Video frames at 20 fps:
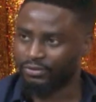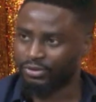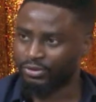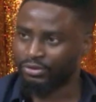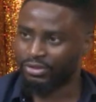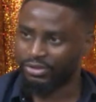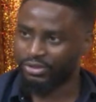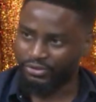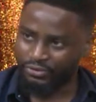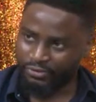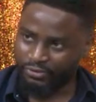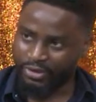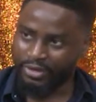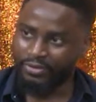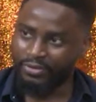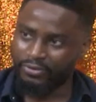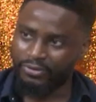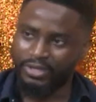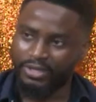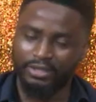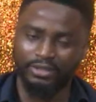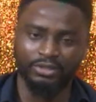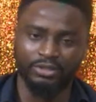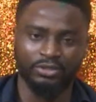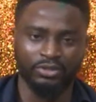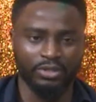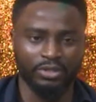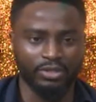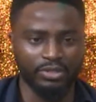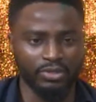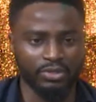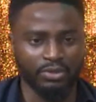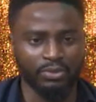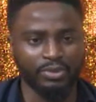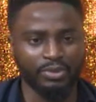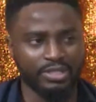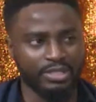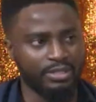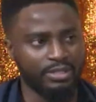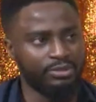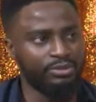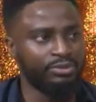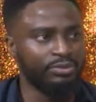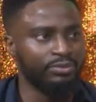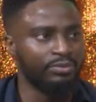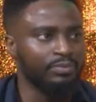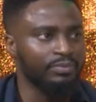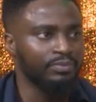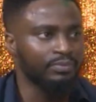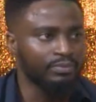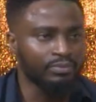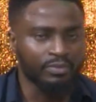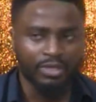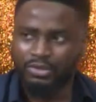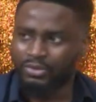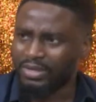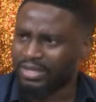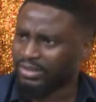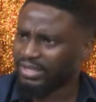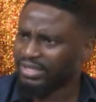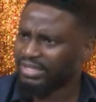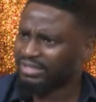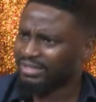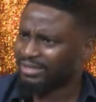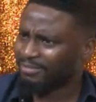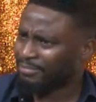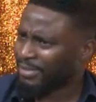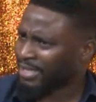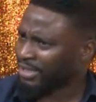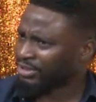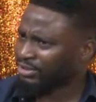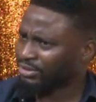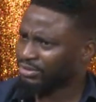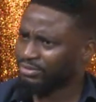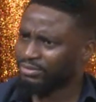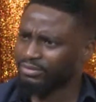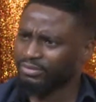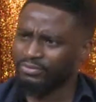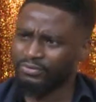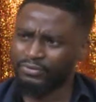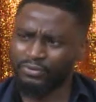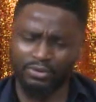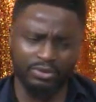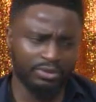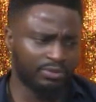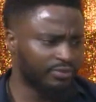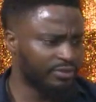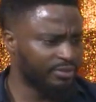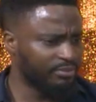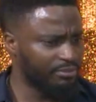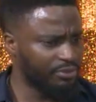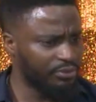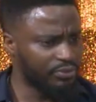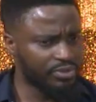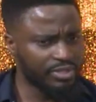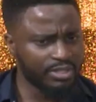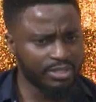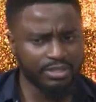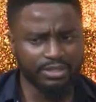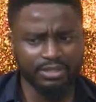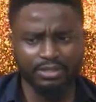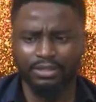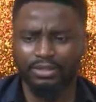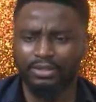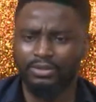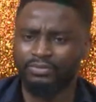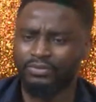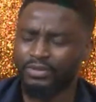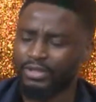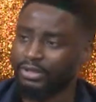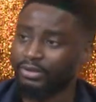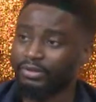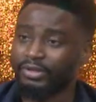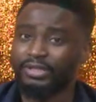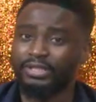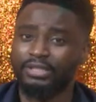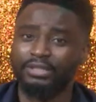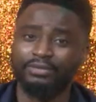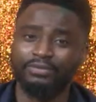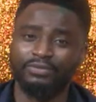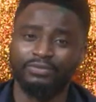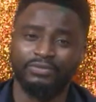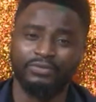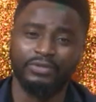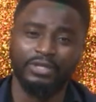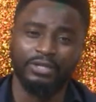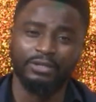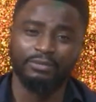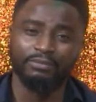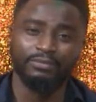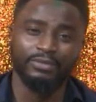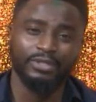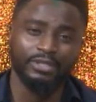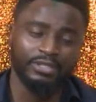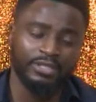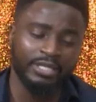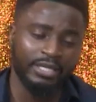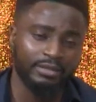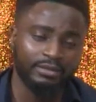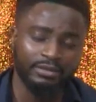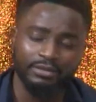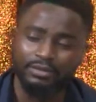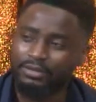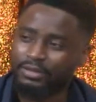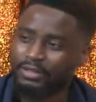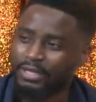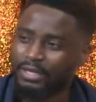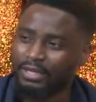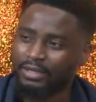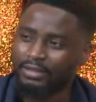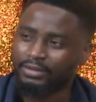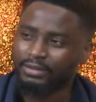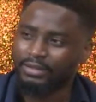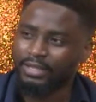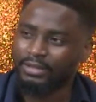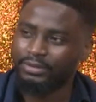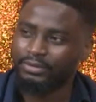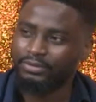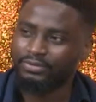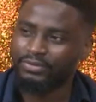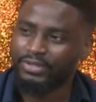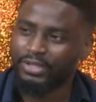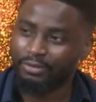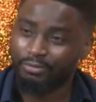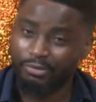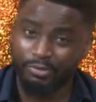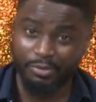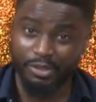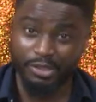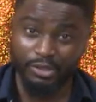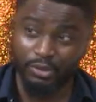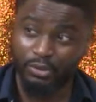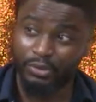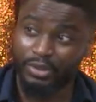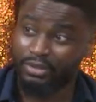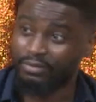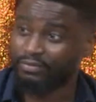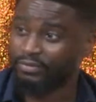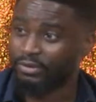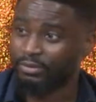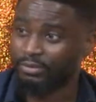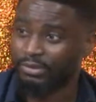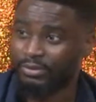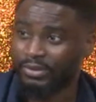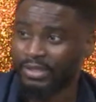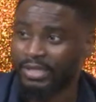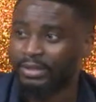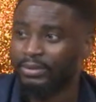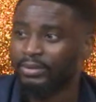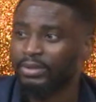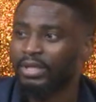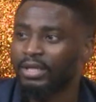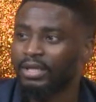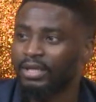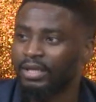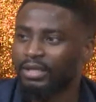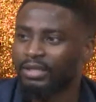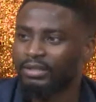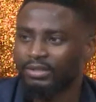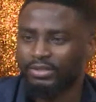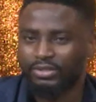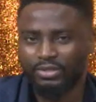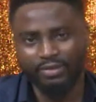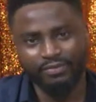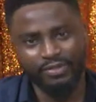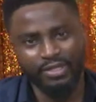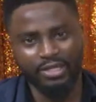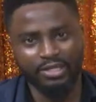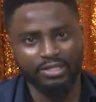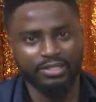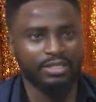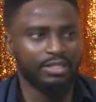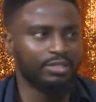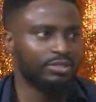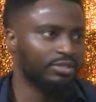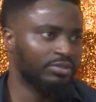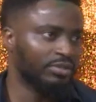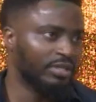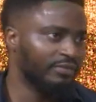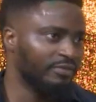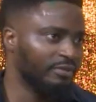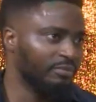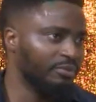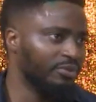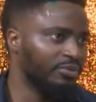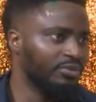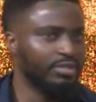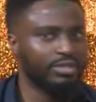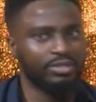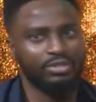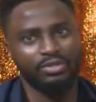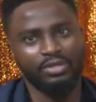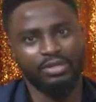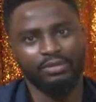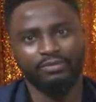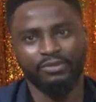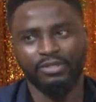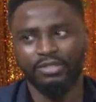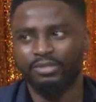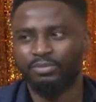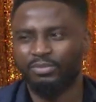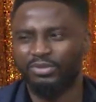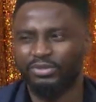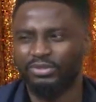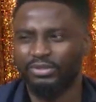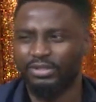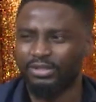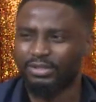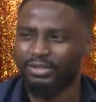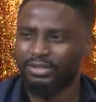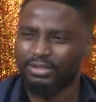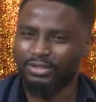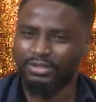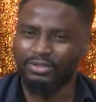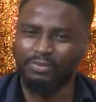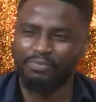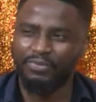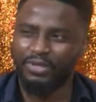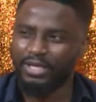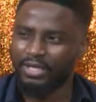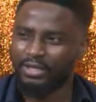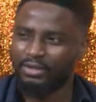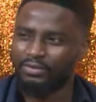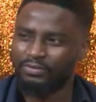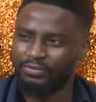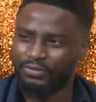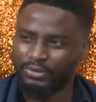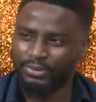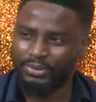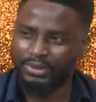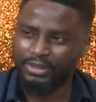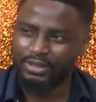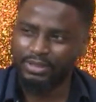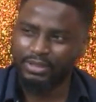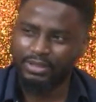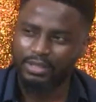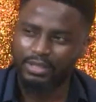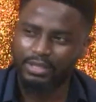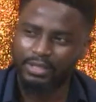gives you the strength and the journey to always see through. So I think it's the passion for loving music, loving creative design that kind of keeps me going even up till now. Because you have the architecture, you have the music, you have these, but it's something I love doing.